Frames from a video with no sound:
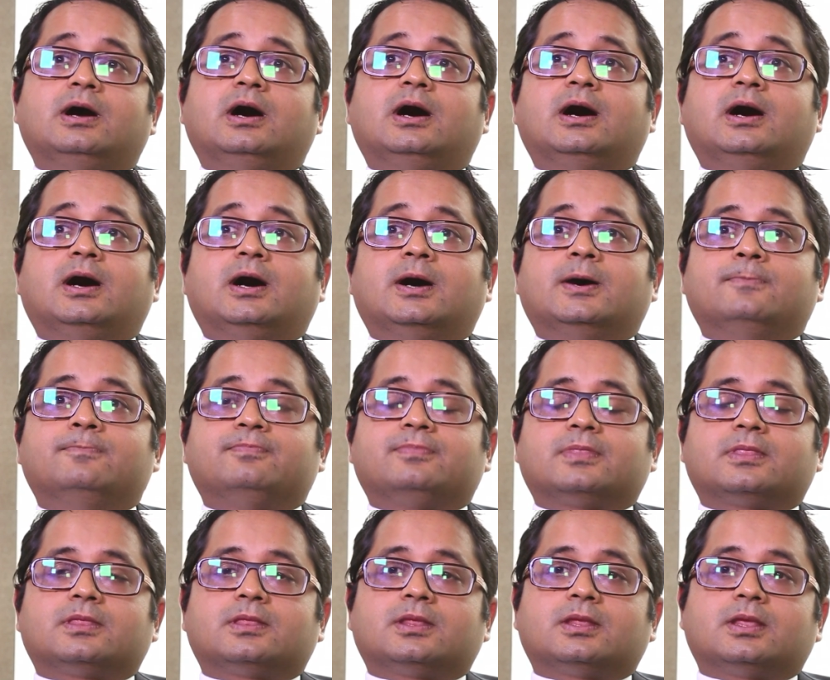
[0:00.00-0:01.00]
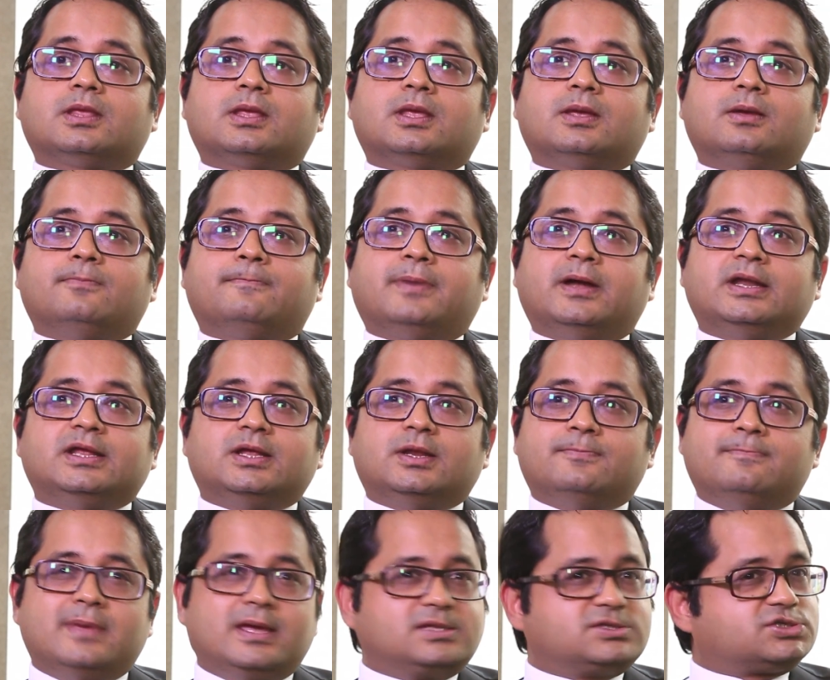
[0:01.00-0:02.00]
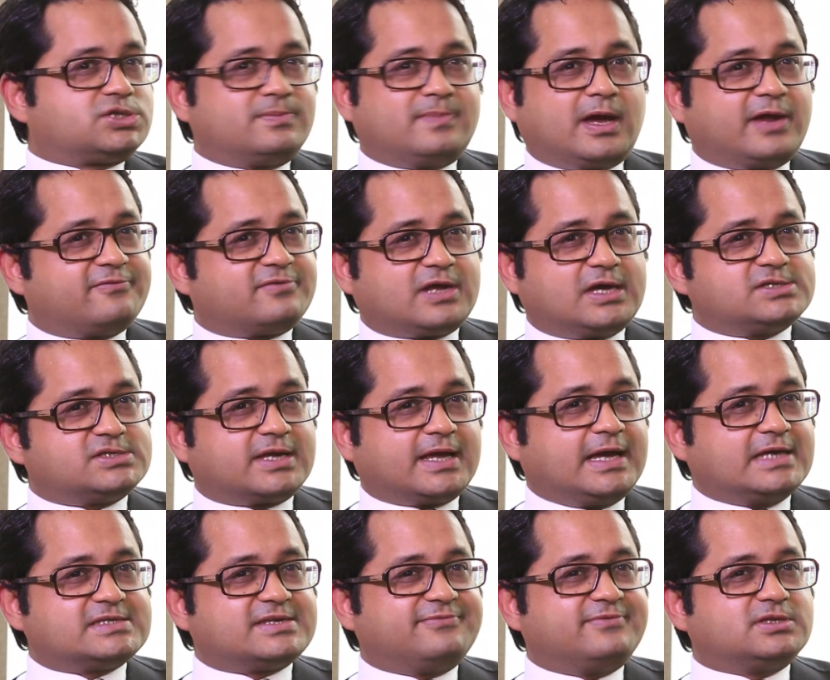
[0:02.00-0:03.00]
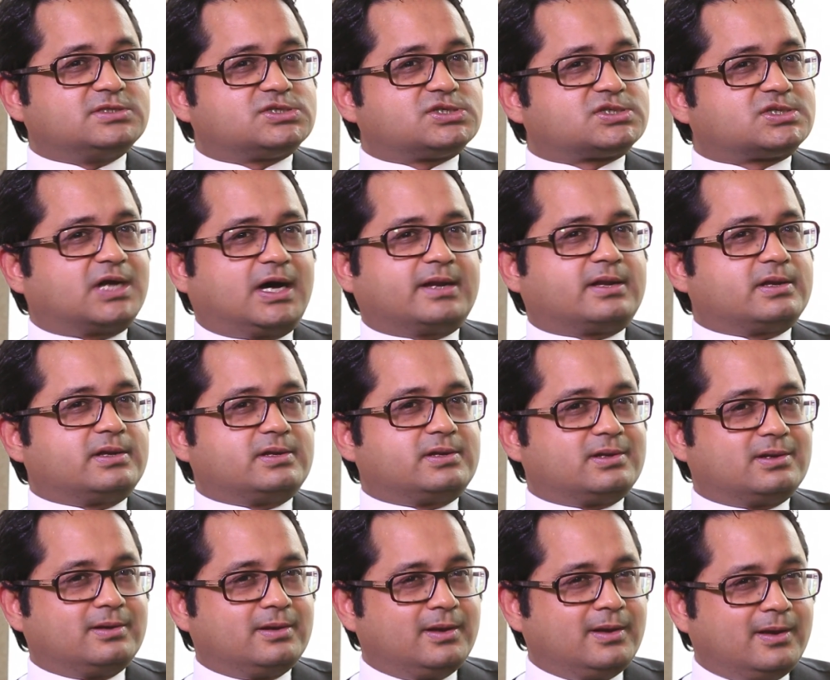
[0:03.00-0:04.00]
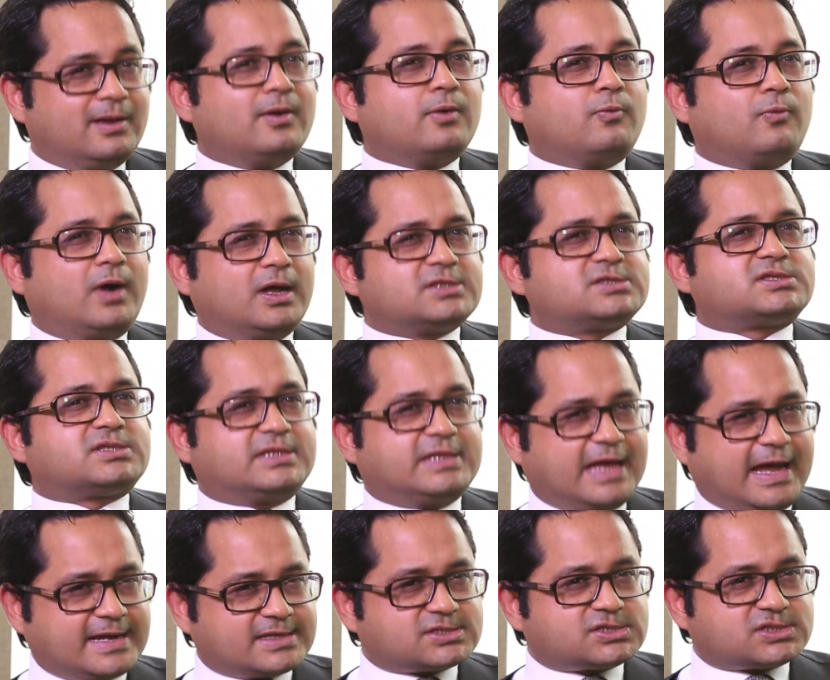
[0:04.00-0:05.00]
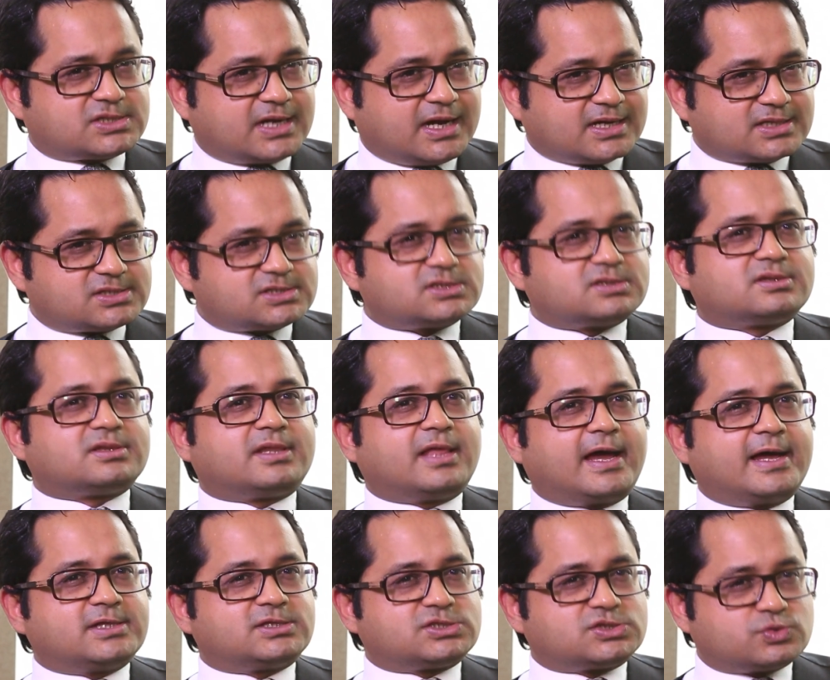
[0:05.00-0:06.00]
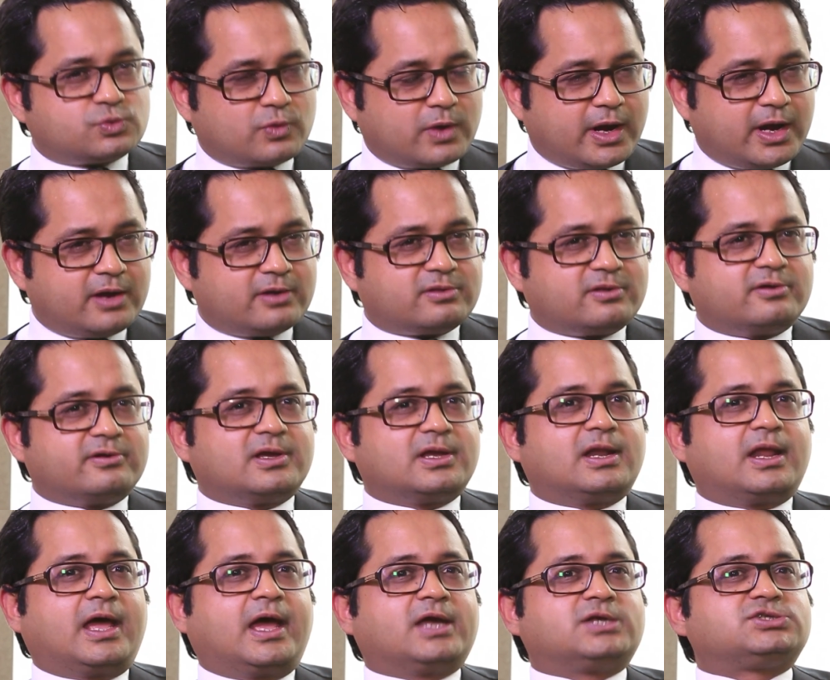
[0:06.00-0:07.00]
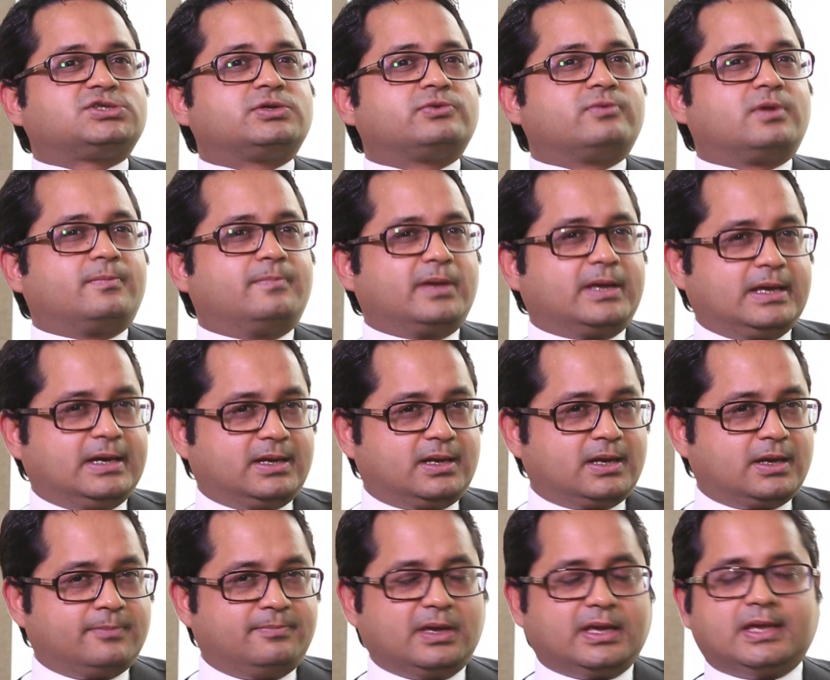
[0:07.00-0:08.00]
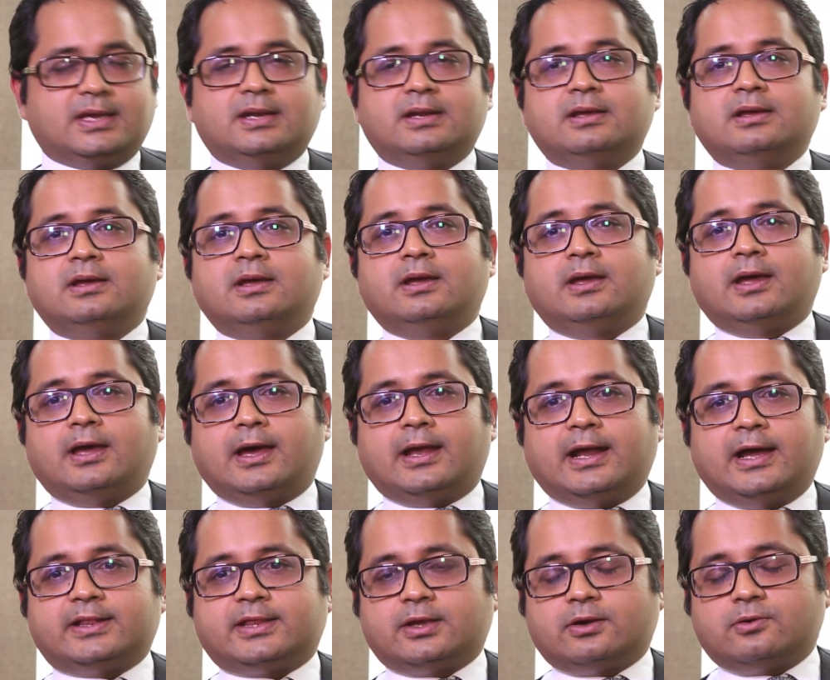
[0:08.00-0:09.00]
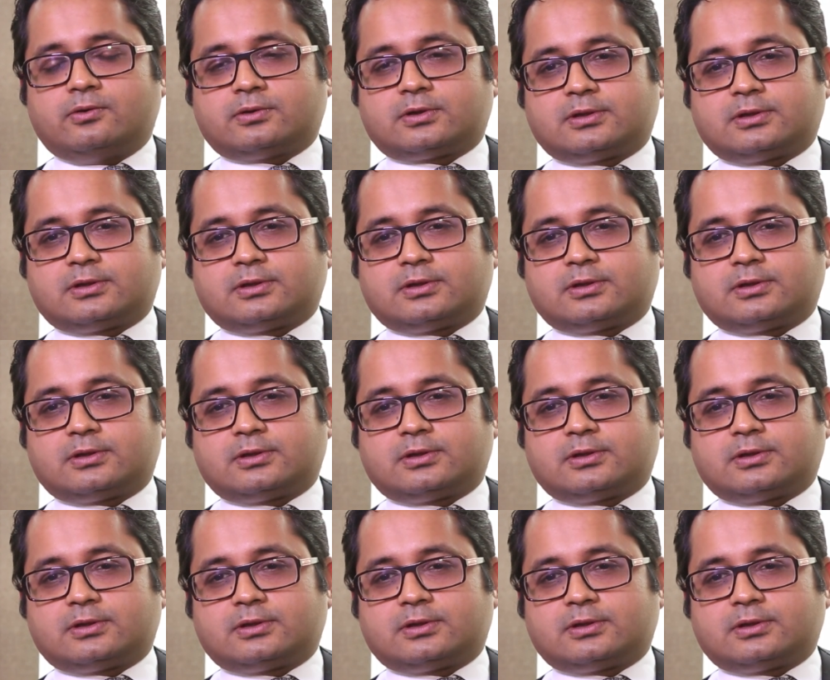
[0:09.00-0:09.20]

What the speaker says: But mainstream advertising hasn't started. Once that starts, that's where the real action will begin. And I think